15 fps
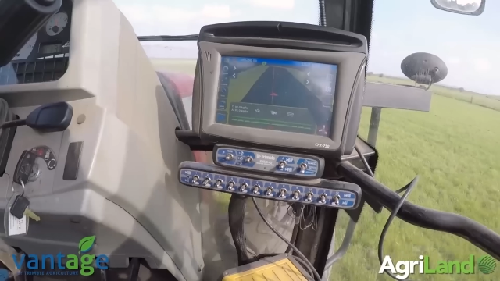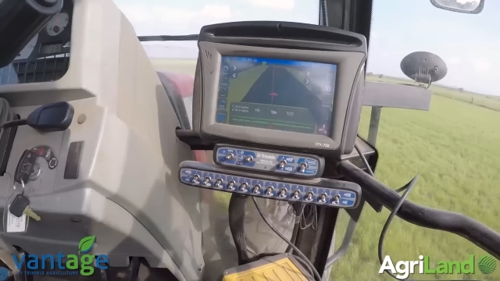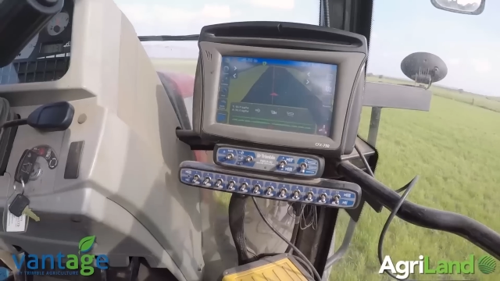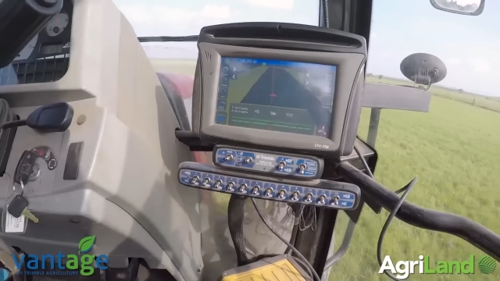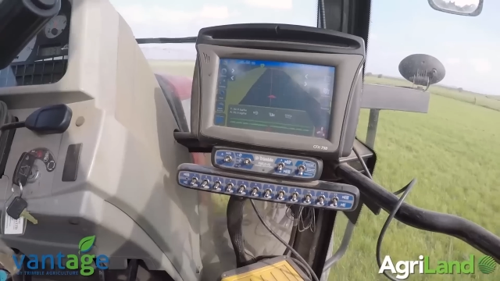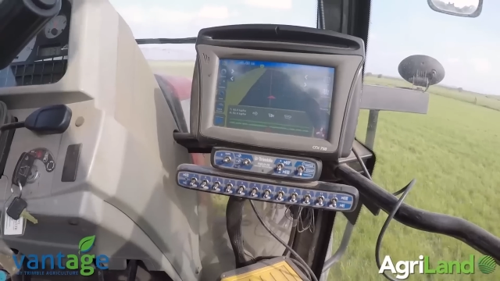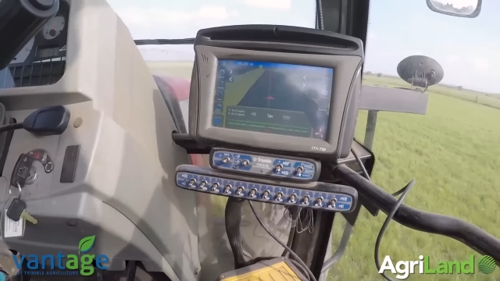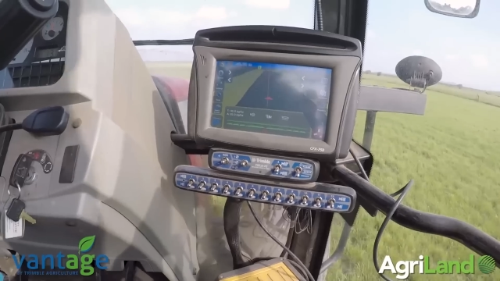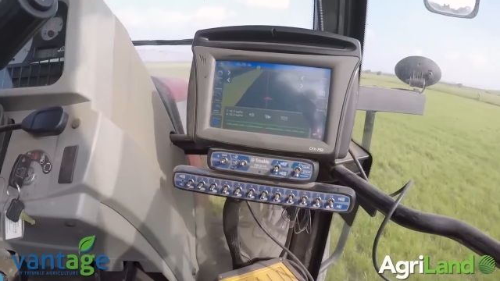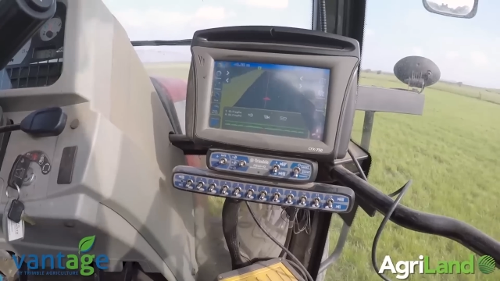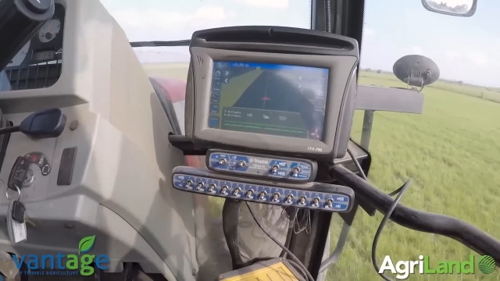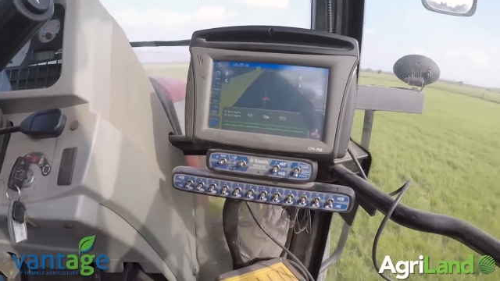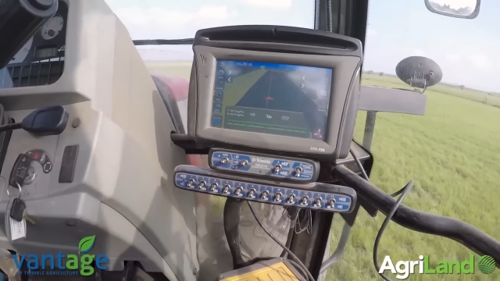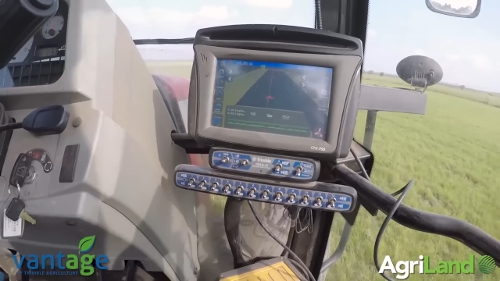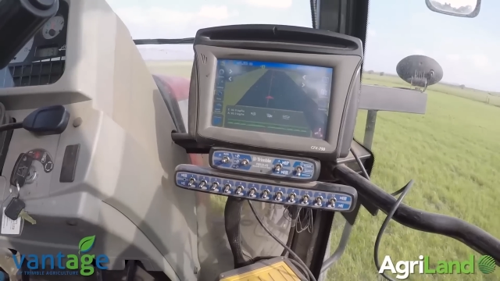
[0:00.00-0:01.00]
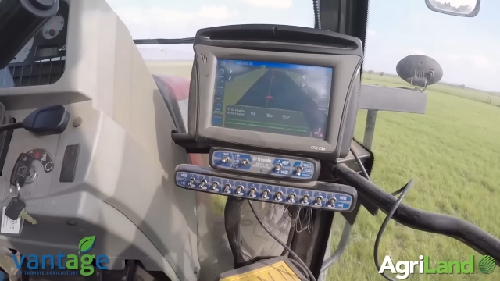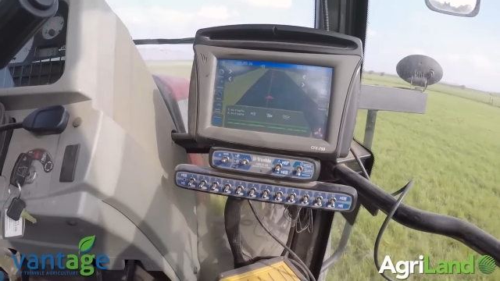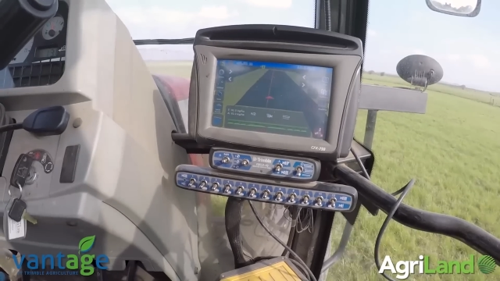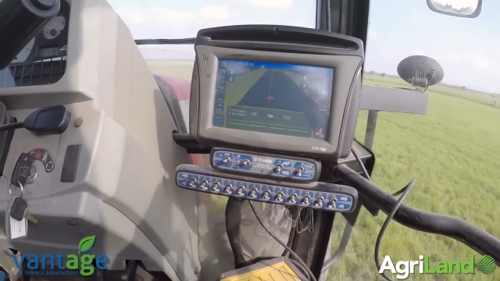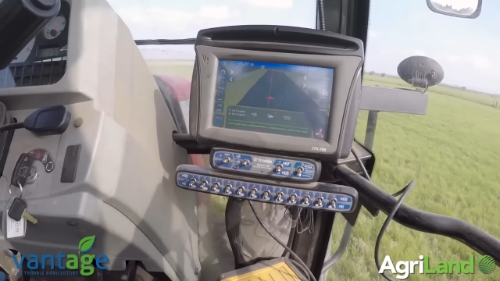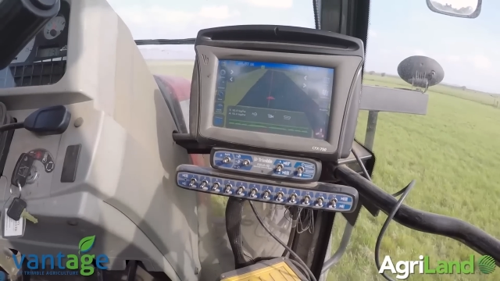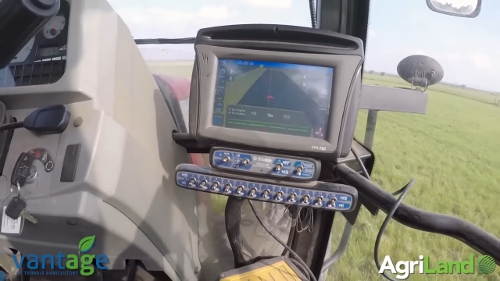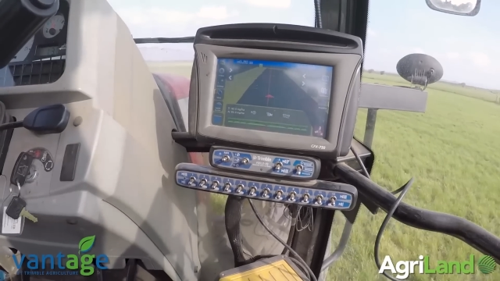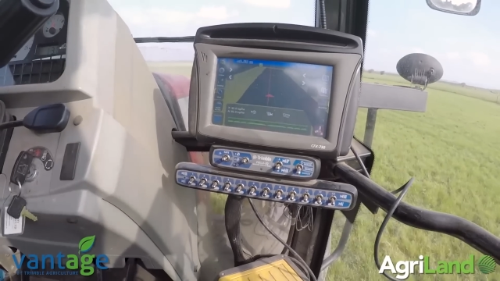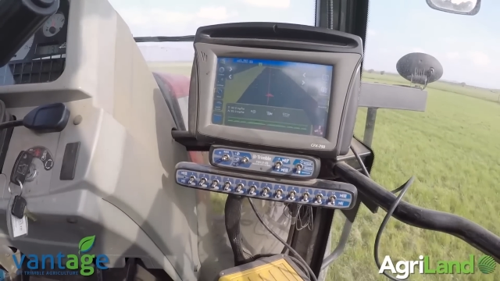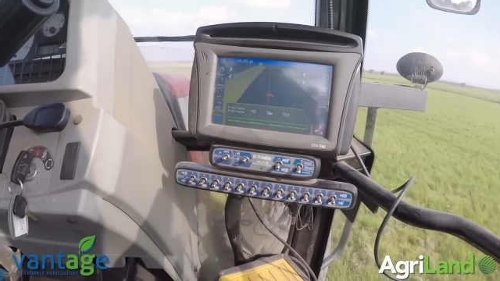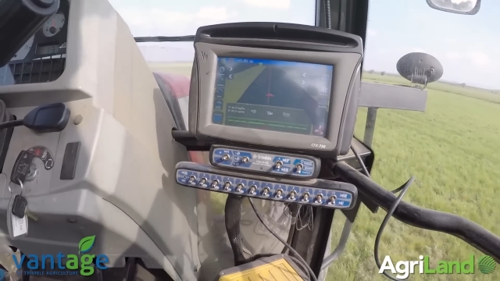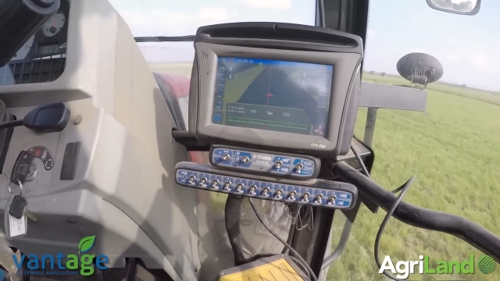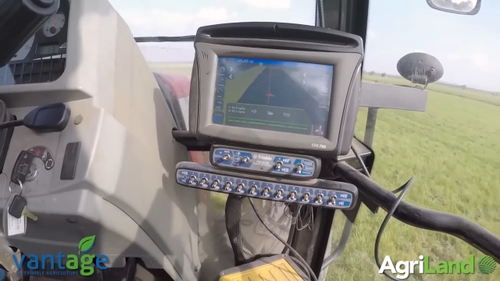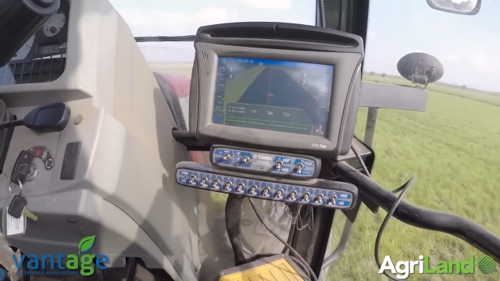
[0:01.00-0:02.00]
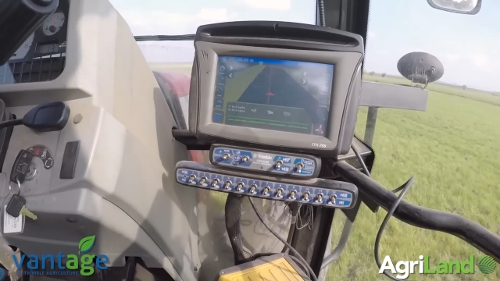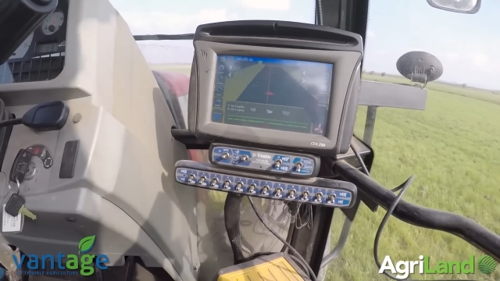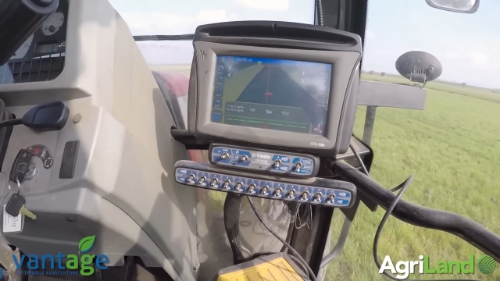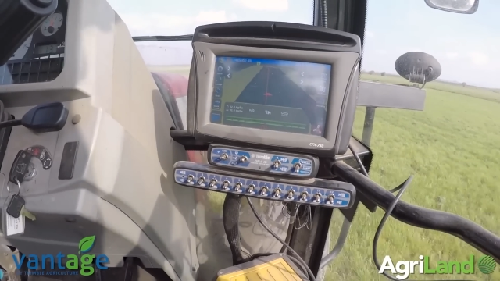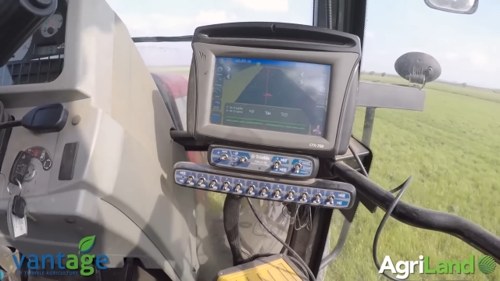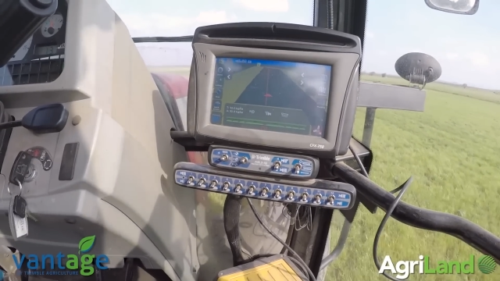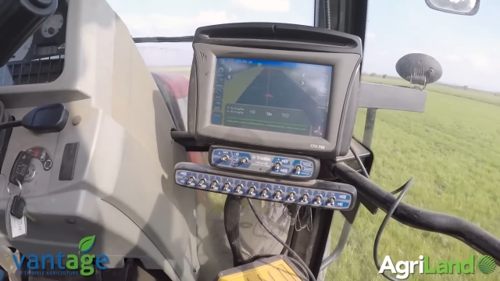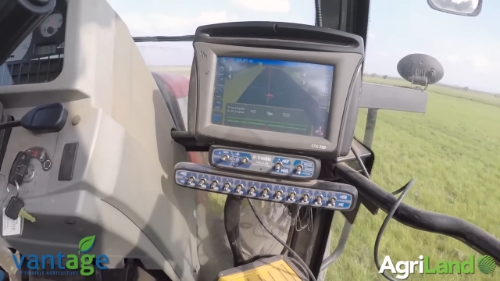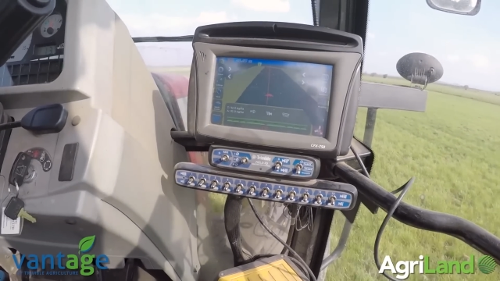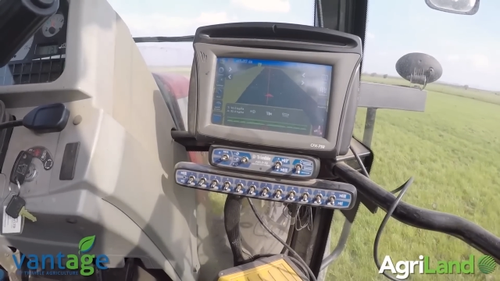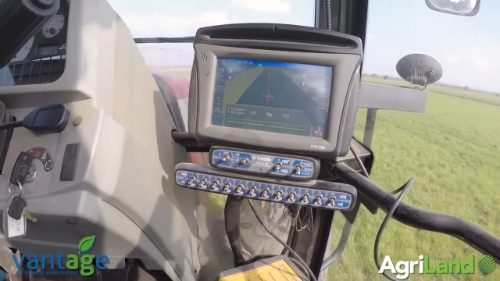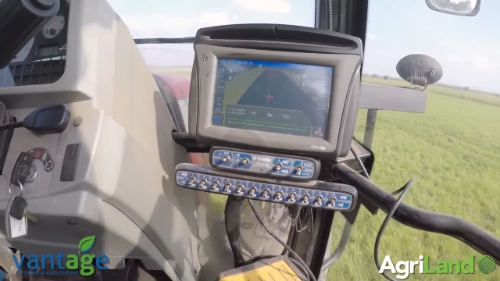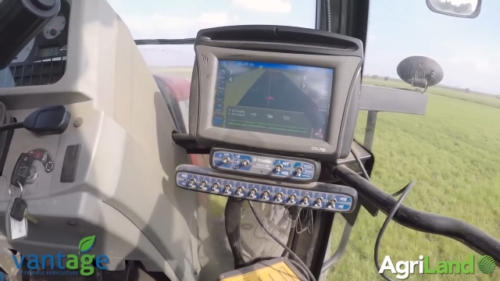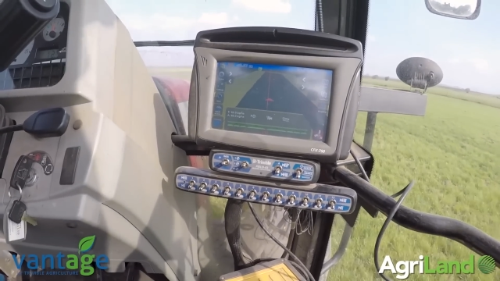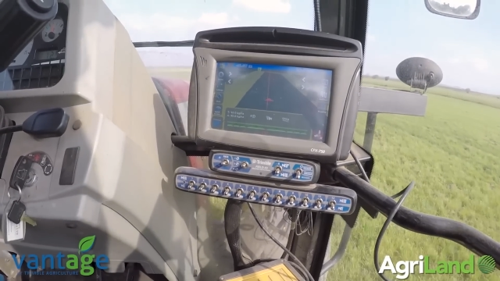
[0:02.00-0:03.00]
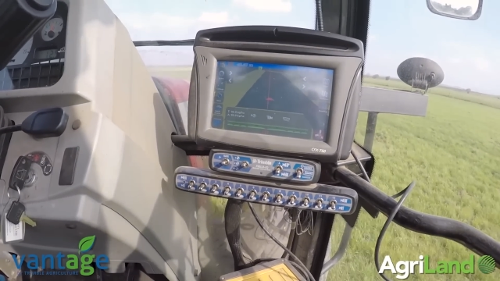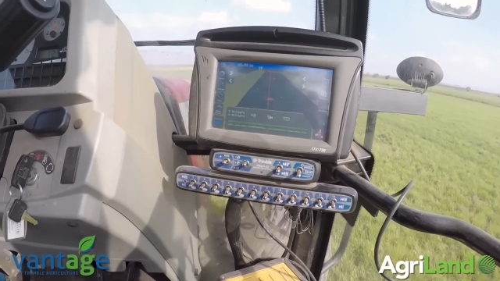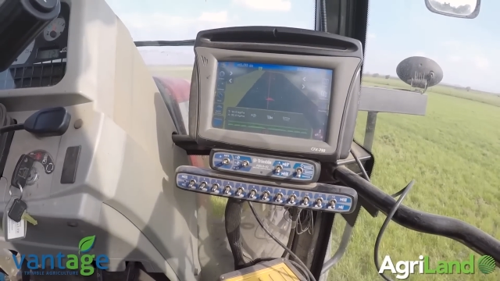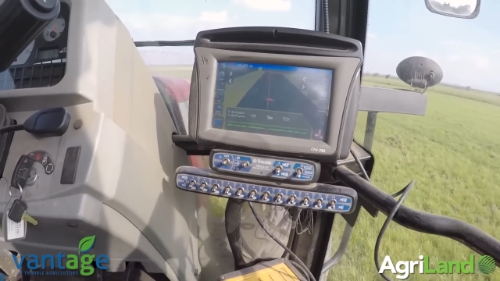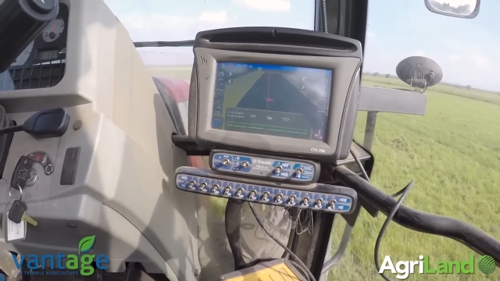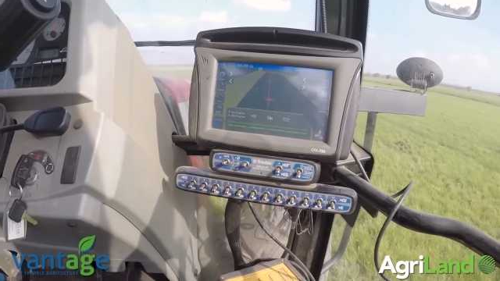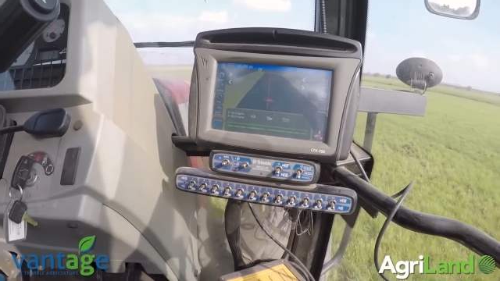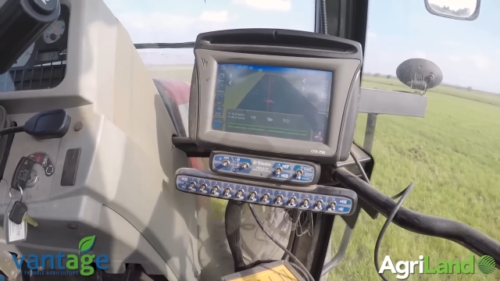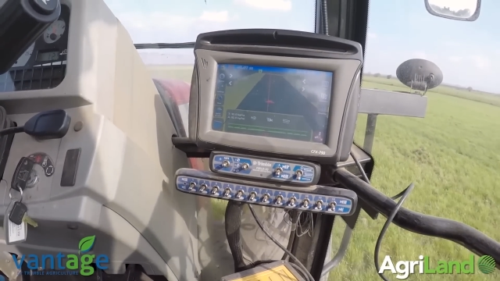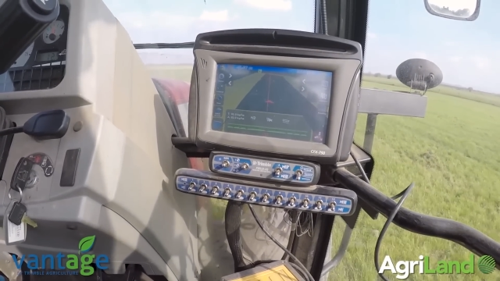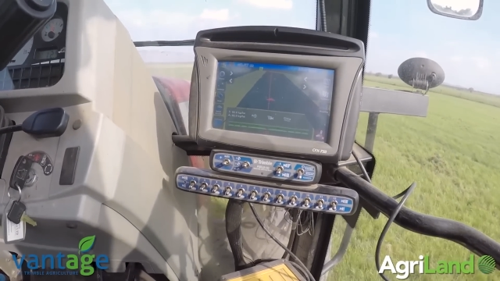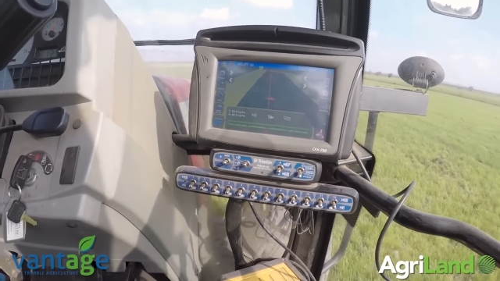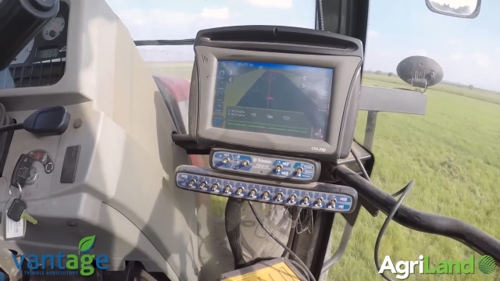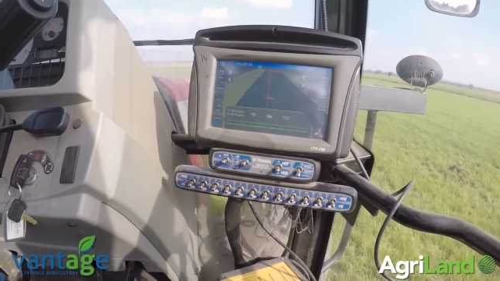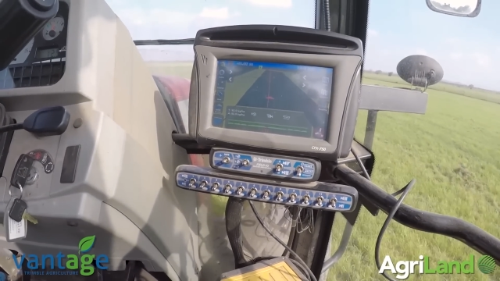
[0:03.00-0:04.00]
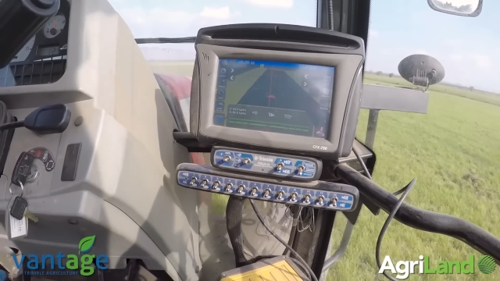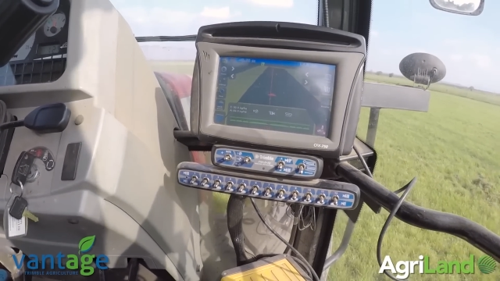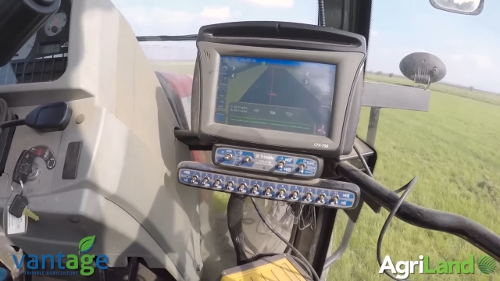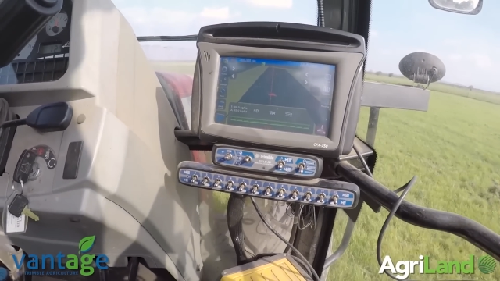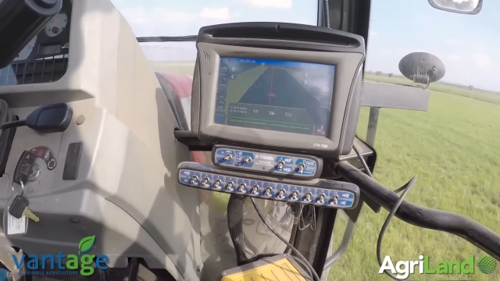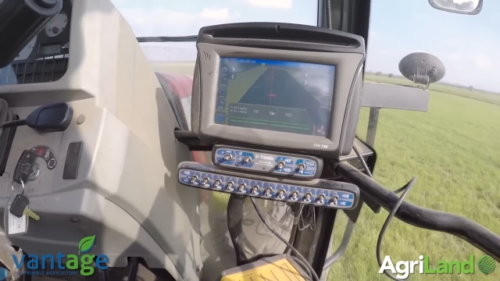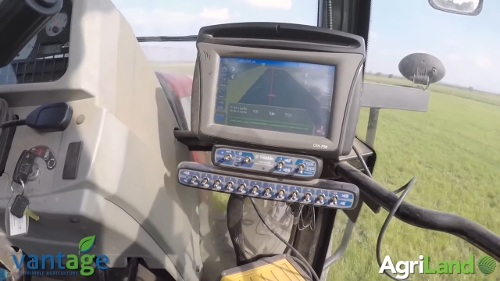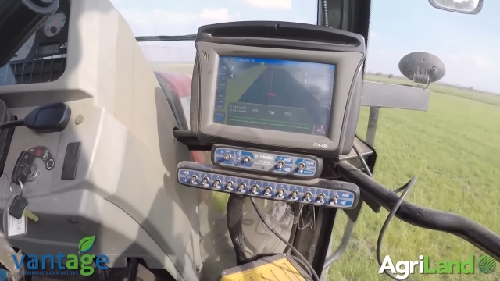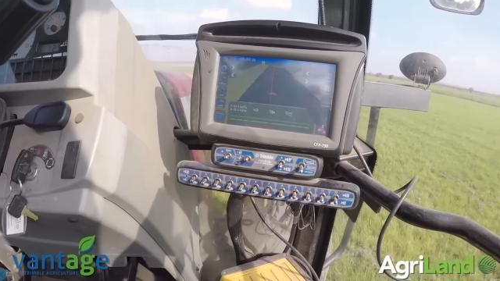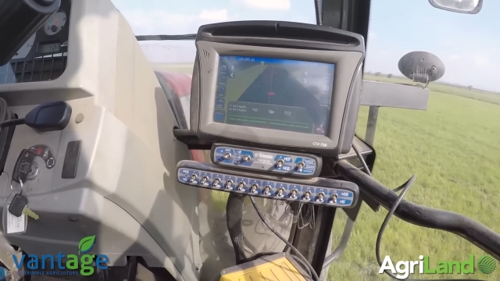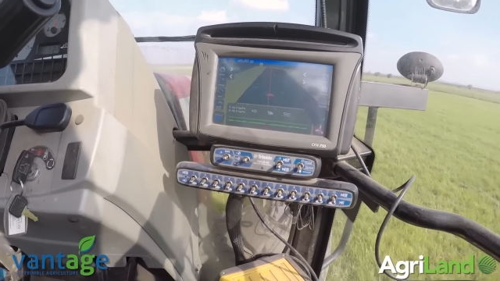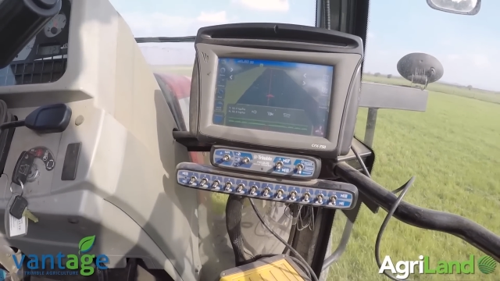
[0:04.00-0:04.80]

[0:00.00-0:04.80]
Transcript: Nobody's mouth can be seen.